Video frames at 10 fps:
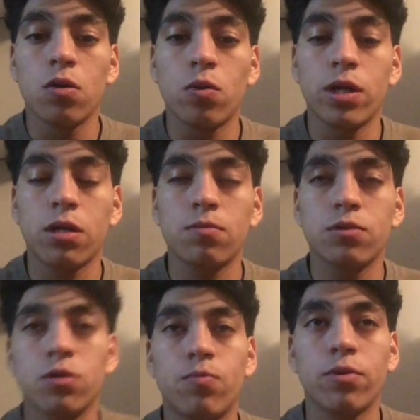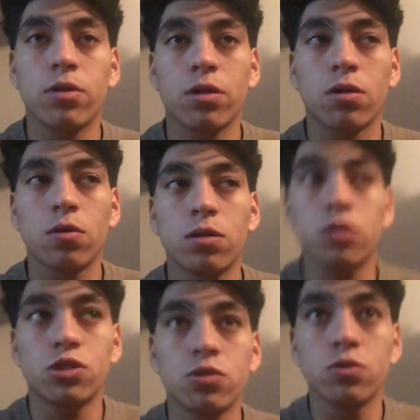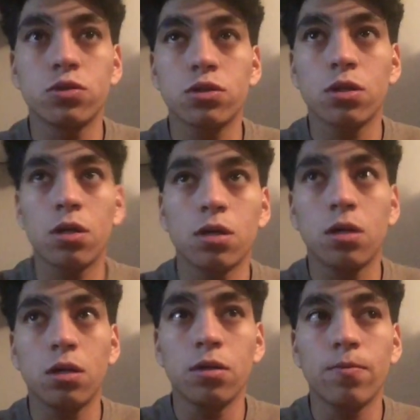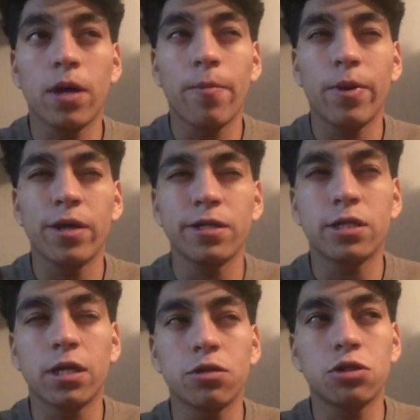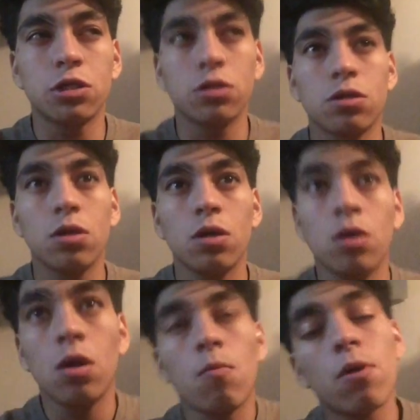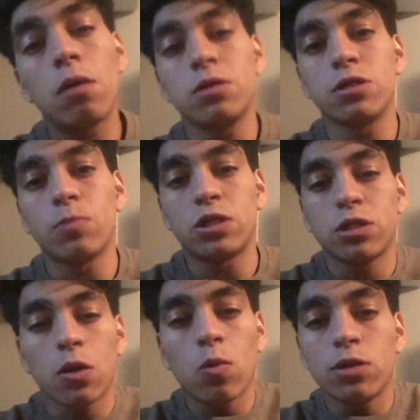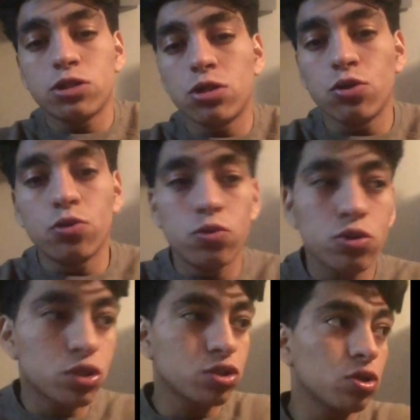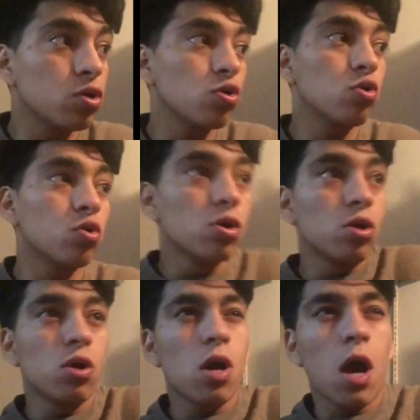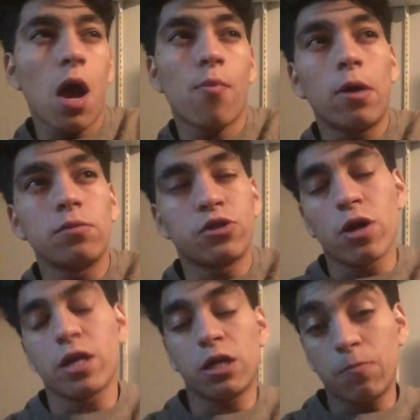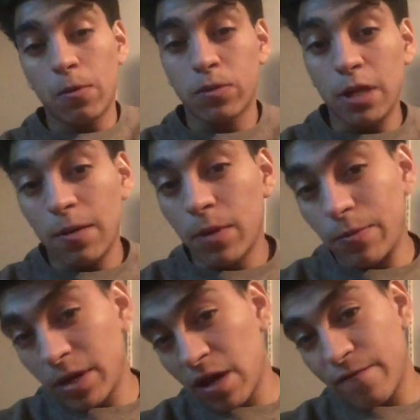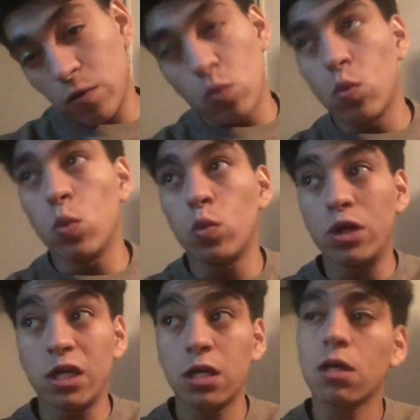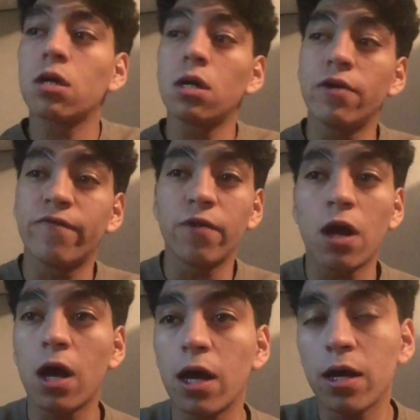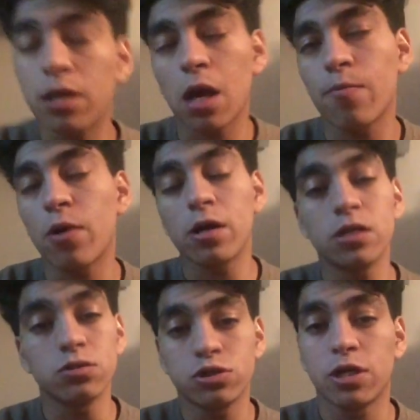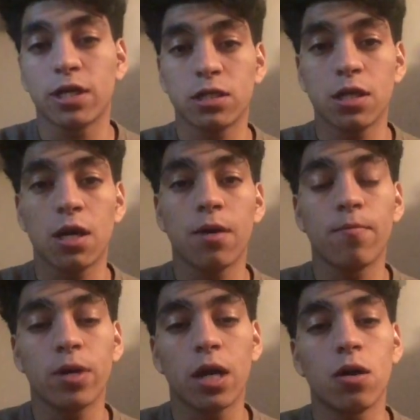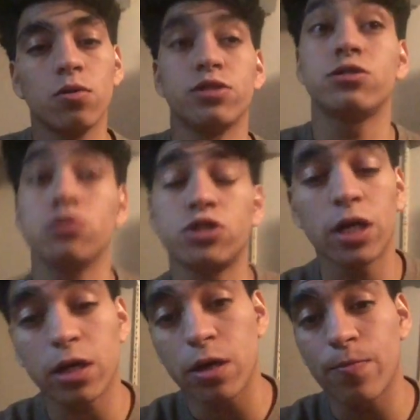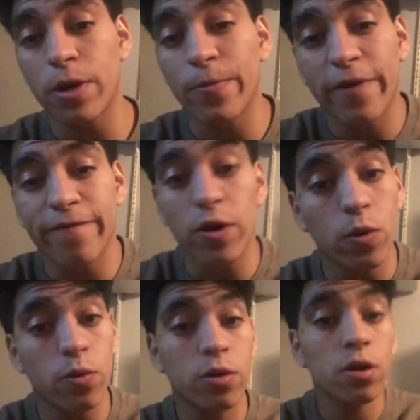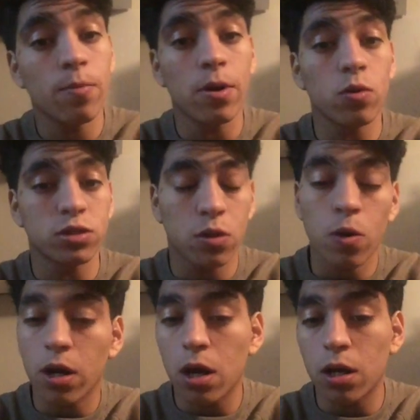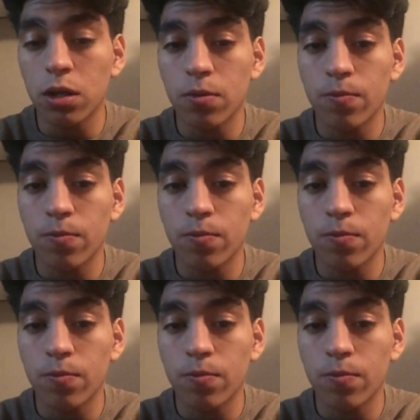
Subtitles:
When it comes to political issues, I pay attention probably as much as I watch the news, so I probably try to keep up to date maybe every week. If not, I probably lose track of time, but I always do check up on my phone about what's going on in